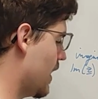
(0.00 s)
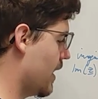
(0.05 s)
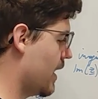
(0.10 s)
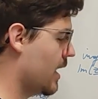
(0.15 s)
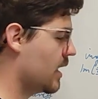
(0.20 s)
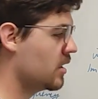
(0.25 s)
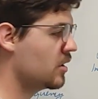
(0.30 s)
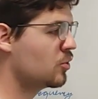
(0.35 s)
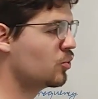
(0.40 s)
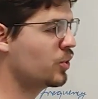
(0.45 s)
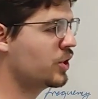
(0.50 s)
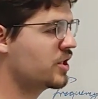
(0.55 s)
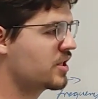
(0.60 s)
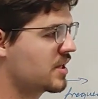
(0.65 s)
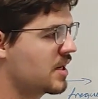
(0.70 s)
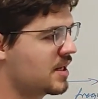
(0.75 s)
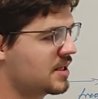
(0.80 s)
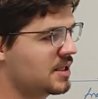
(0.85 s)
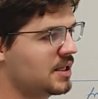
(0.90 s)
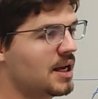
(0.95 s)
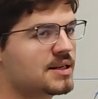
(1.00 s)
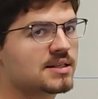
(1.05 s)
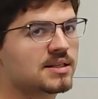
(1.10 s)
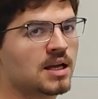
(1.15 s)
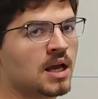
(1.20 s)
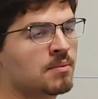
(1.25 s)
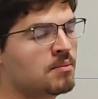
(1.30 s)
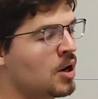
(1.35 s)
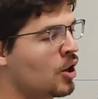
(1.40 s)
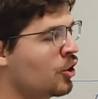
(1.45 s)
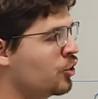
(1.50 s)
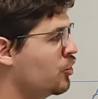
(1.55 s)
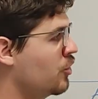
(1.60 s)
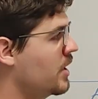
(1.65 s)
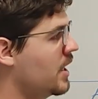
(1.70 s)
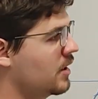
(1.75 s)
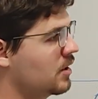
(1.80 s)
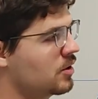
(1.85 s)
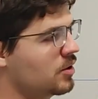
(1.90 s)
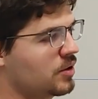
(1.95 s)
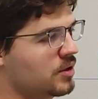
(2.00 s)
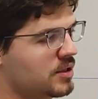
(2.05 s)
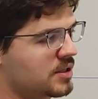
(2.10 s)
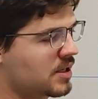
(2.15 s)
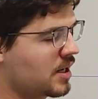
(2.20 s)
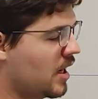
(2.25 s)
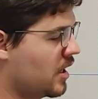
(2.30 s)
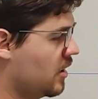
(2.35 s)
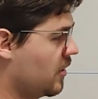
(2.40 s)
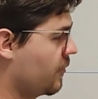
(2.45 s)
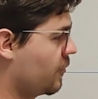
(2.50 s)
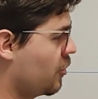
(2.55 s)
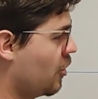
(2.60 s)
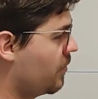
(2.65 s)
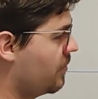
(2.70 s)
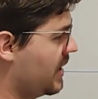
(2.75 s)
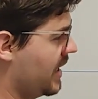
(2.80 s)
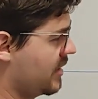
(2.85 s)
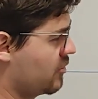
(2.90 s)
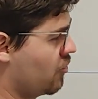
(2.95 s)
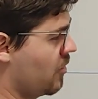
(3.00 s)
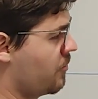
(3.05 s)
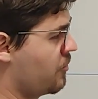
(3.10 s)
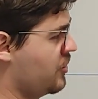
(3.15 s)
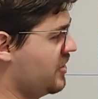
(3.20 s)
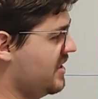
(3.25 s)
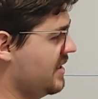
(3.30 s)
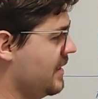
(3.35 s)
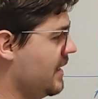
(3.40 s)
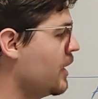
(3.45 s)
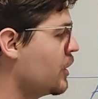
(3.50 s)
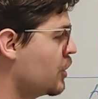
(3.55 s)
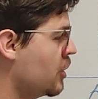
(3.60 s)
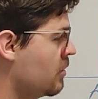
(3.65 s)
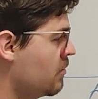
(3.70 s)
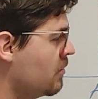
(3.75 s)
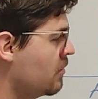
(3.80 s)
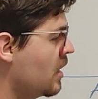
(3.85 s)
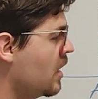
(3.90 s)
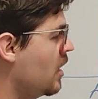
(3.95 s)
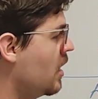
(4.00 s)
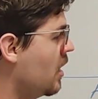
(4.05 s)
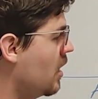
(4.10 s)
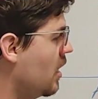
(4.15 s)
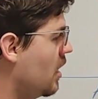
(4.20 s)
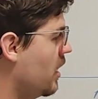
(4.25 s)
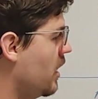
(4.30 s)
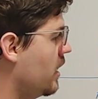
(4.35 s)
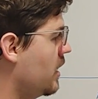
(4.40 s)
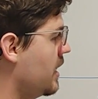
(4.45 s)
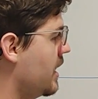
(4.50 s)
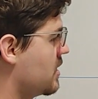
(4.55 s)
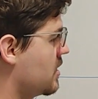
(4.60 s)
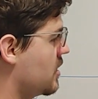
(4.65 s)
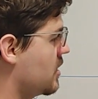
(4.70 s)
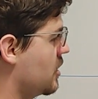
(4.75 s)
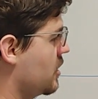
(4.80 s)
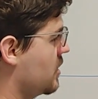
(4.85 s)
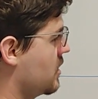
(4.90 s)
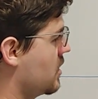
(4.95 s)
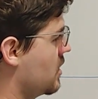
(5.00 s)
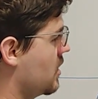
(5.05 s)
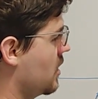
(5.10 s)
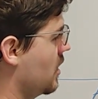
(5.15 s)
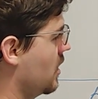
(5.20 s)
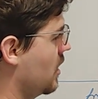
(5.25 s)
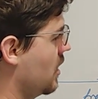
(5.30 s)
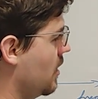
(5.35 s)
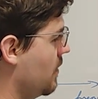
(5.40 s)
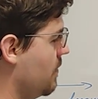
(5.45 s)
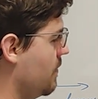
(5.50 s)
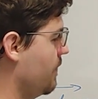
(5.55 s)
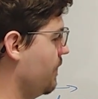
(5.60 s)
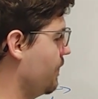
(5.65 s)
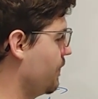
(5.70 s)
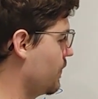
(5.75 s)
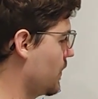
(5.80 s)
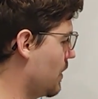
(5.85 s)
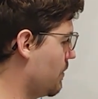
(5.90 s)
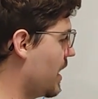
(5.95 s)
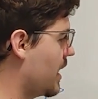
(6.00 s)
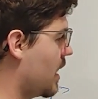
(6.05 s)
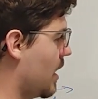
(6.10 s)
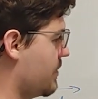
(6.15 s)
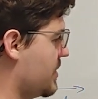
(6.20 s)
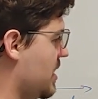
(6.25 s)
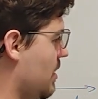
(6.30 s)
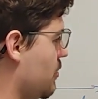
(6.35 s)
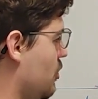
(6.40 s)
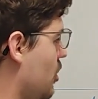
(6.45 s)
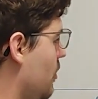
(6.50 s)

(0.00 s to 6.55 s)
And we discussed last time how to get to this kind of complex representation. And let's just make up some